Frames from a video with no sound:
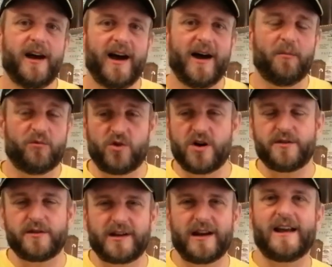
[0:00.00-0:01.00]

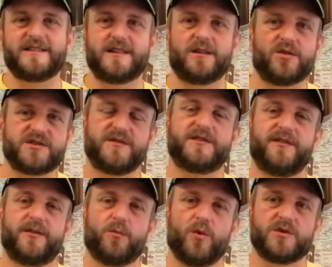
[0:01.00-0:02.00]
rather than collecting lots of
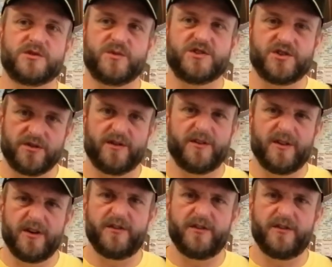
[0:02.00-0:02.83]
different ones which are